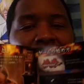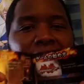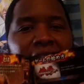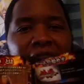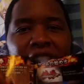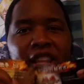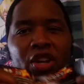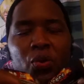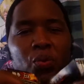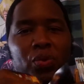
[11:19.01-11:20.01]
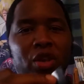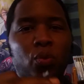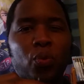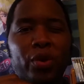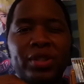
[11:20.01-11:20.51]
like,
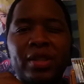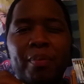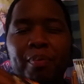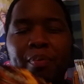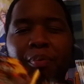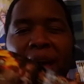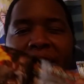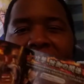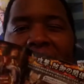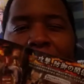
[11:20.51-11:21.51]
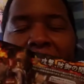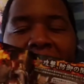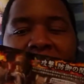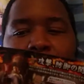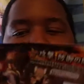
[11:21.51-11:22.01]
where's the Bandai
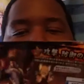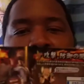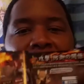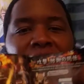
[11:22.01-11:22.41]
passport?